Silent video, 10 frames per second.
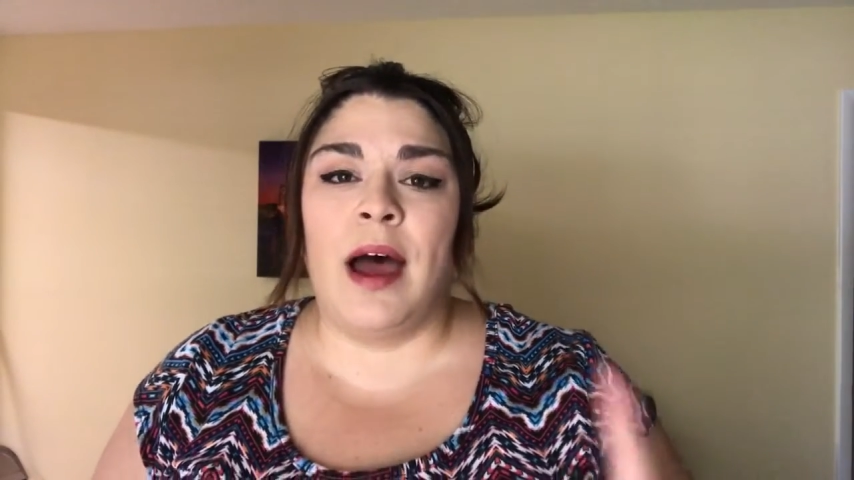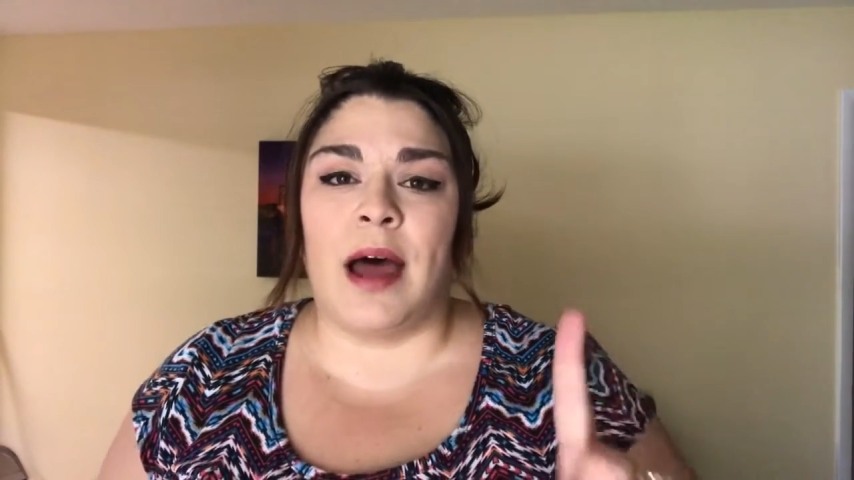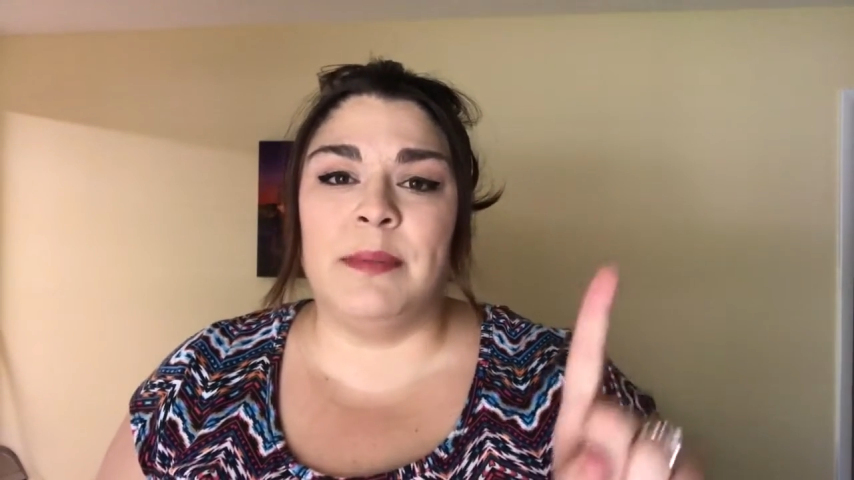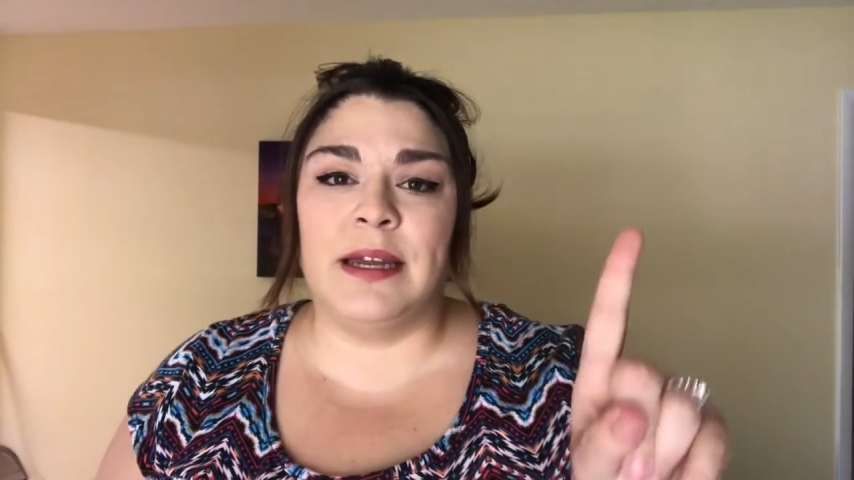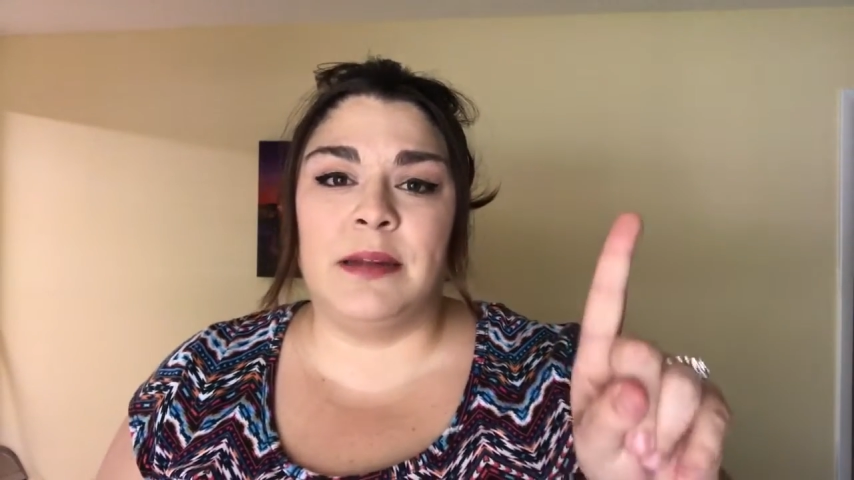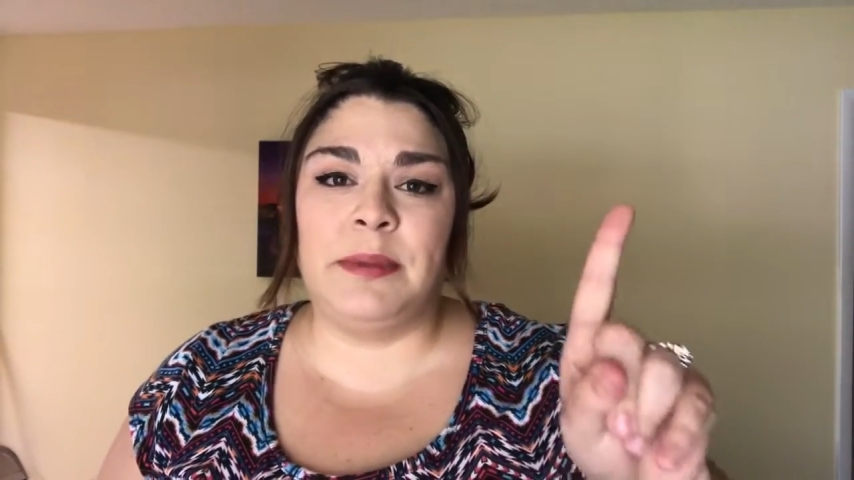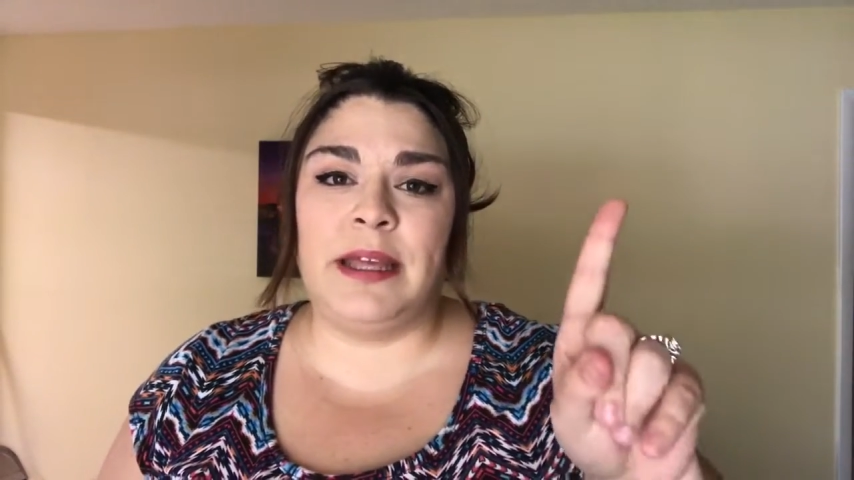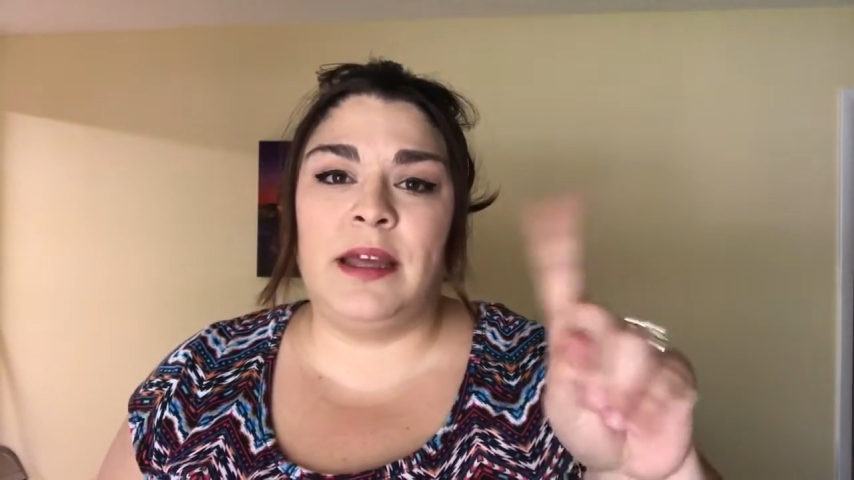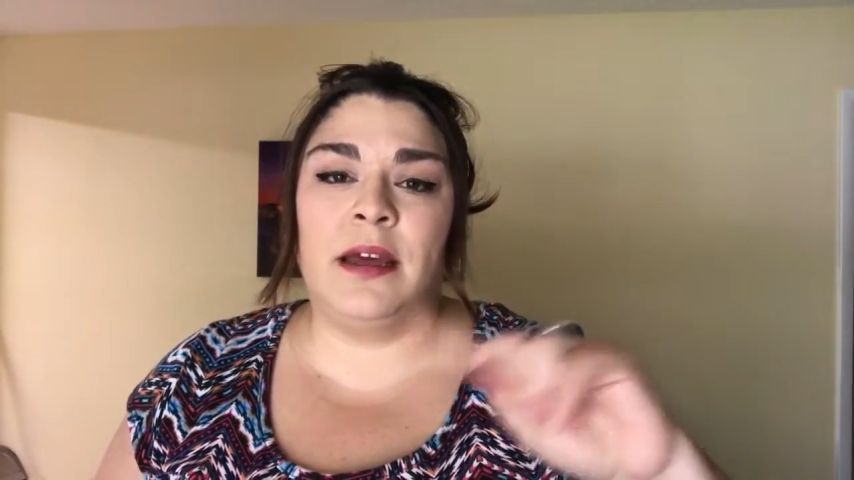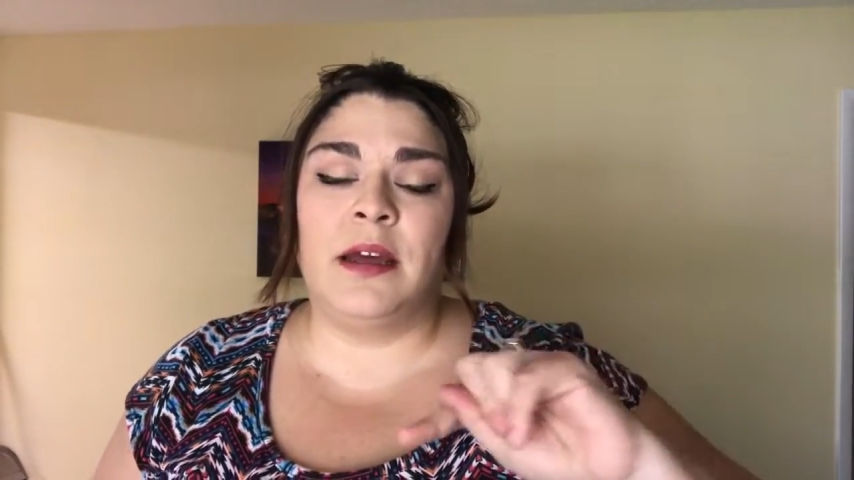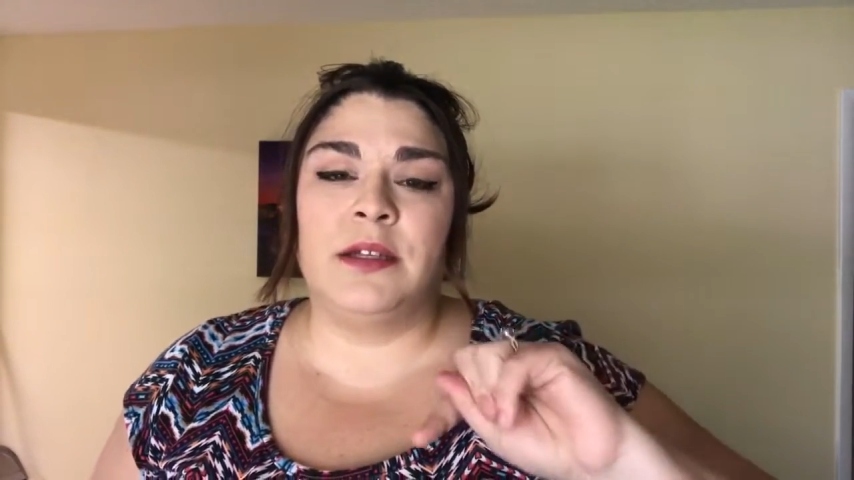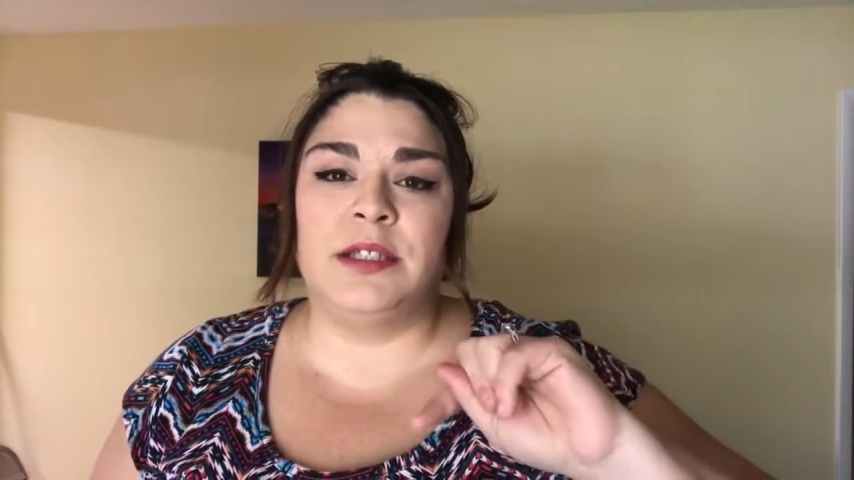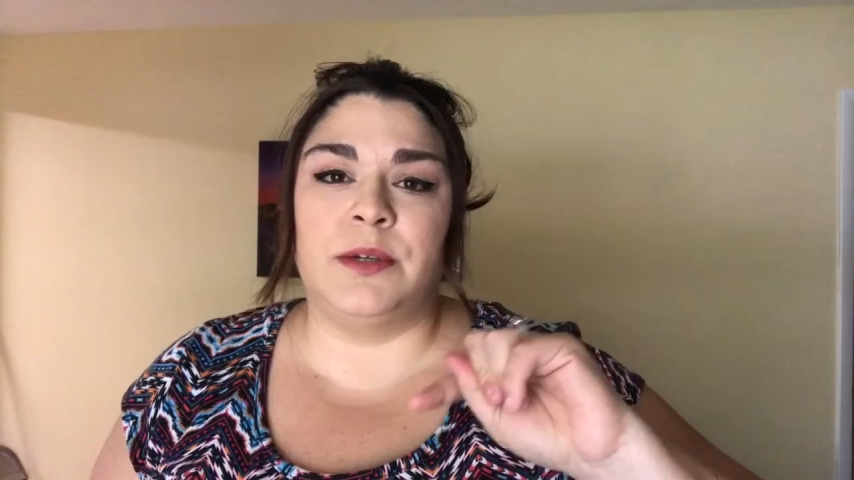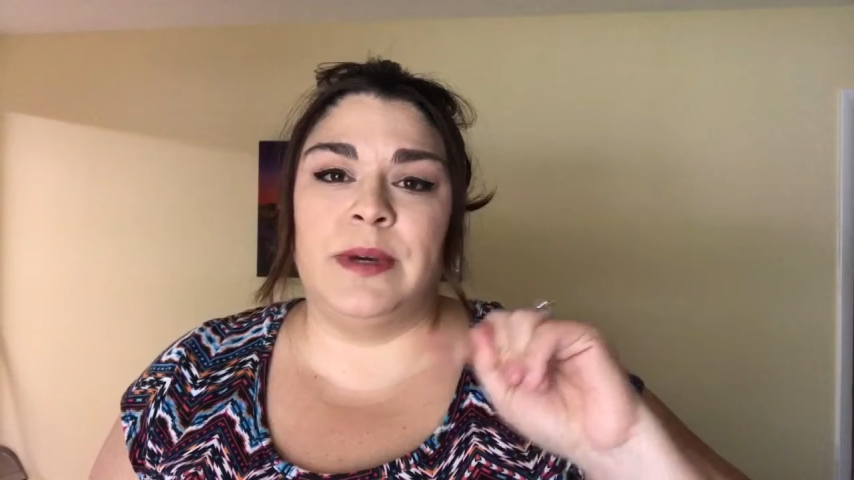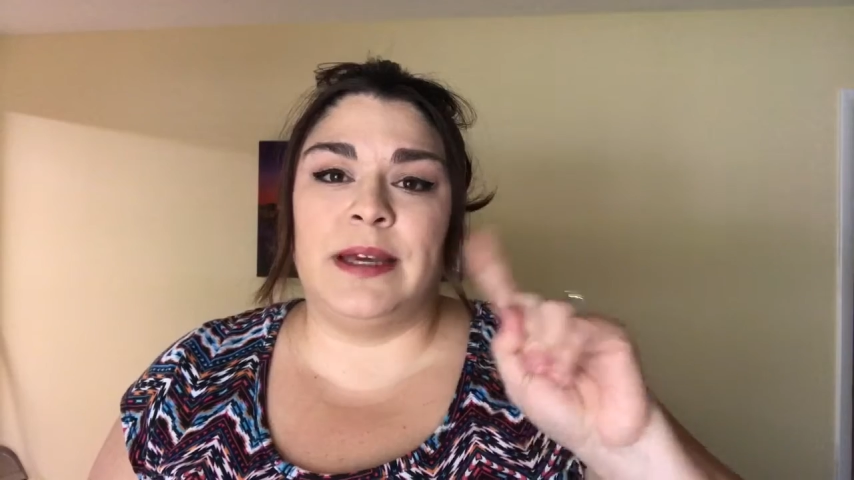I'm gonna be
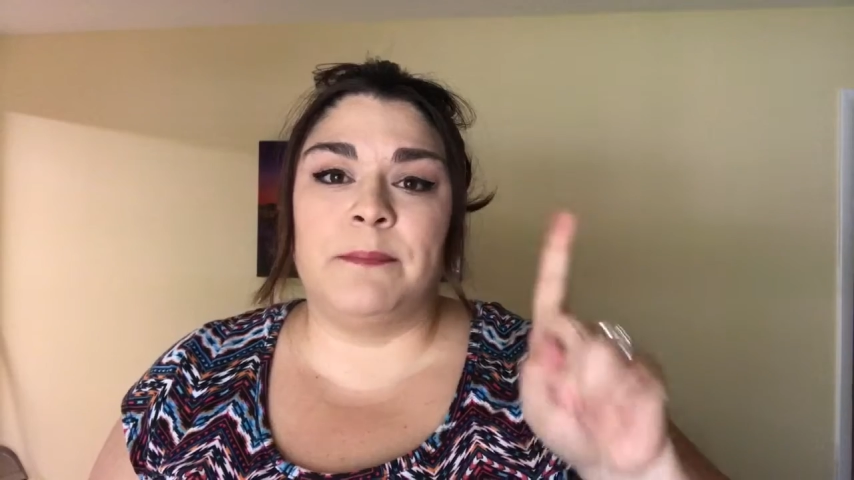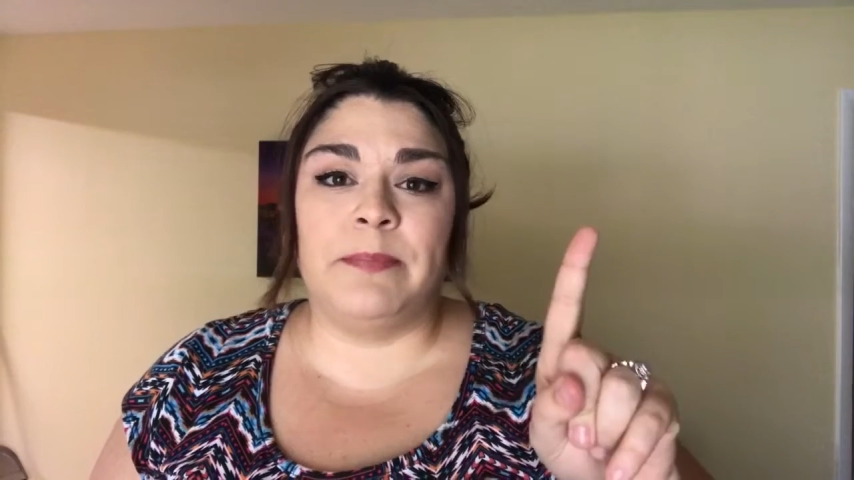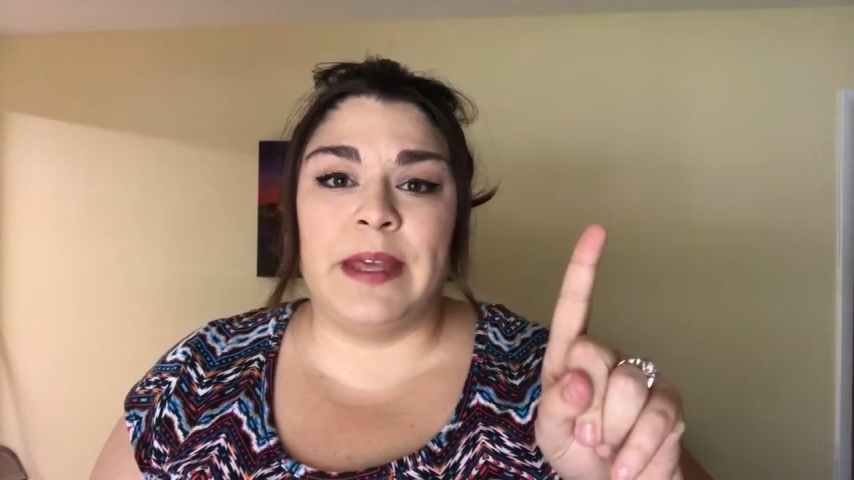doing